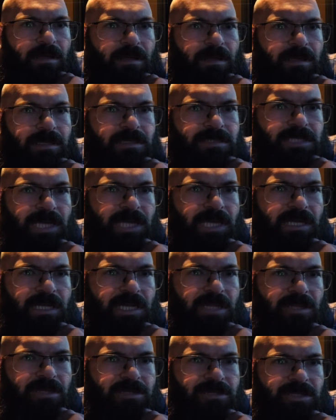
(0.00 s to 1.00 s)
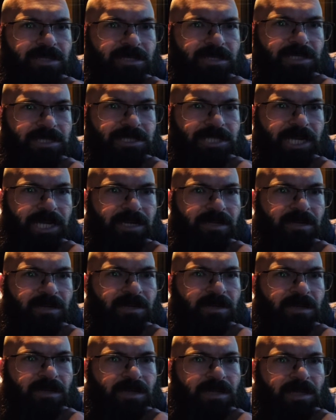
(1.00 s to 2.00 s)
You said another trucking channel,
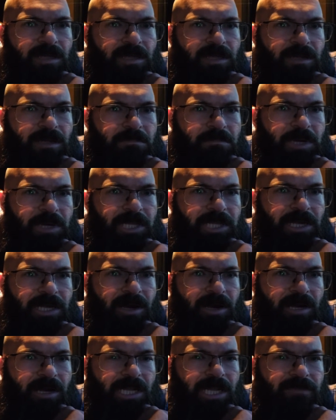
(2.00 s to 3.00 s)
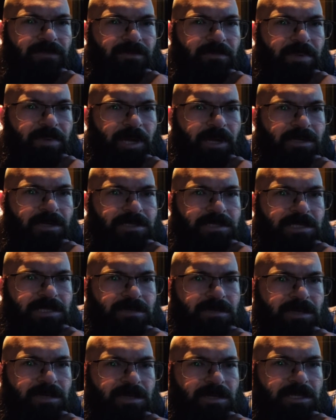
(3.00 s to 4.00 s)
but he hardly ever posts.
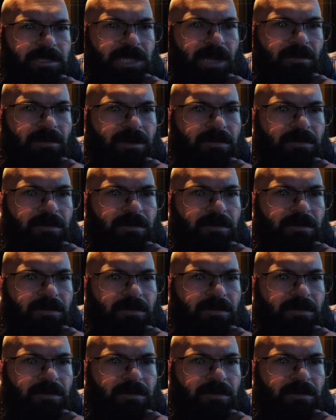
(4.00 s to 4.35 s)
Who are you talking